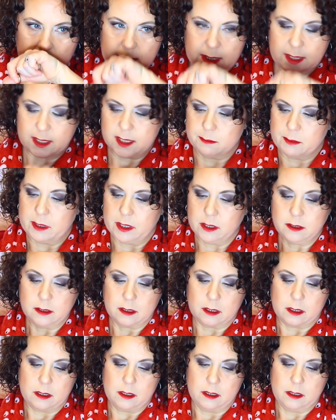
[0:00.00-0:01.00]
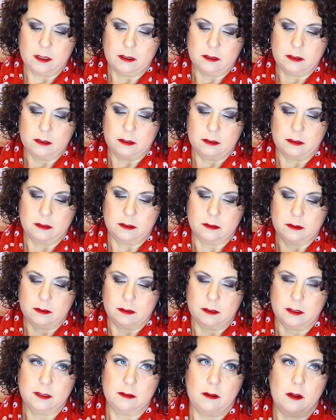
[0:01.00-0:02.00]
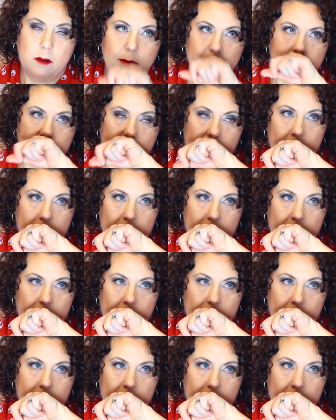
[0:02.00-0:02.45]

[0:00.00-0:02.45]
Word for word: It smells good. It almost